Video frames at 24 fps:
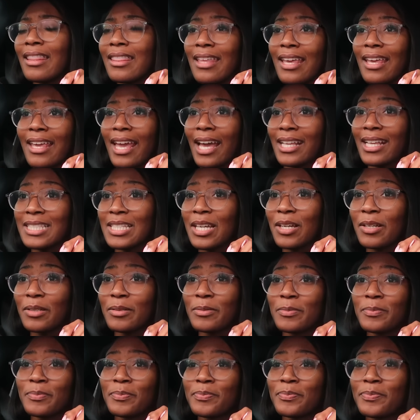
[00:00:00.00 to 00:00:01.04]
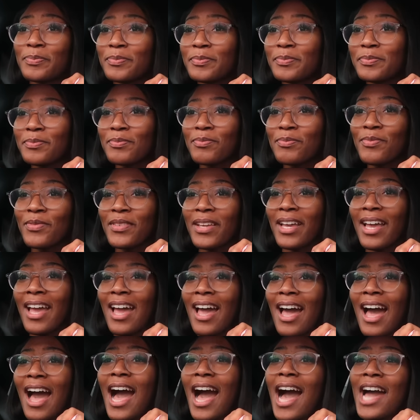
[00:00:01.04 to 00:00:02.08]
The ghetto.
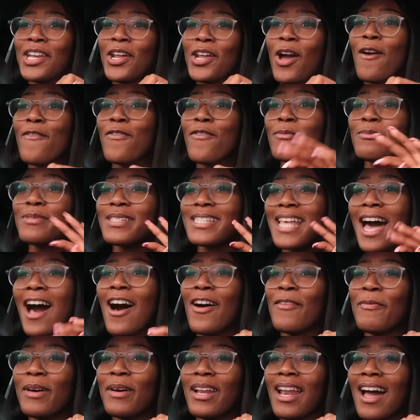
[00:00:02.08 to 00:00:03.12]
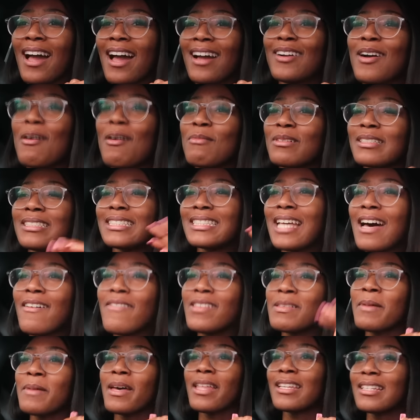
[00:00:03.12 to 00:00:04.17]
I know I'm from South, but like, come on,
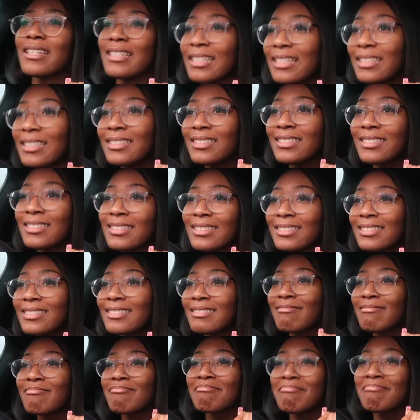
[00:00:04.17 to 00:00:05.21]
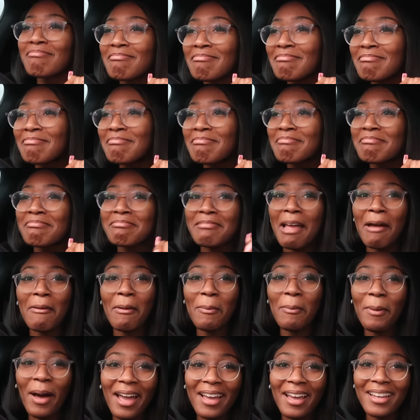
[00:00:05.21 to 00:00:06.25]
South is better than East. Am
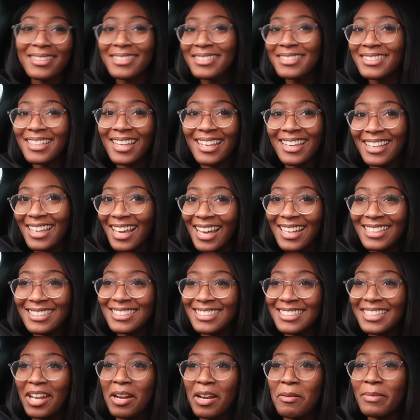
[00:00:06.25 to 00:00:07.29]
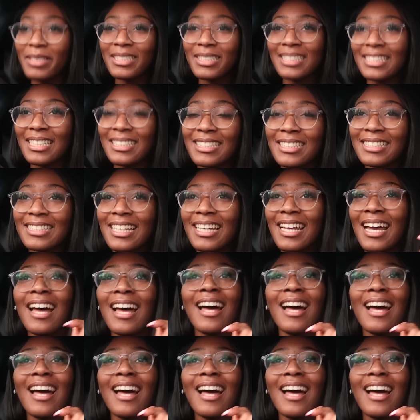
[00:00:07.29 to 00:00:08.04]
I biased? Yes, I know business.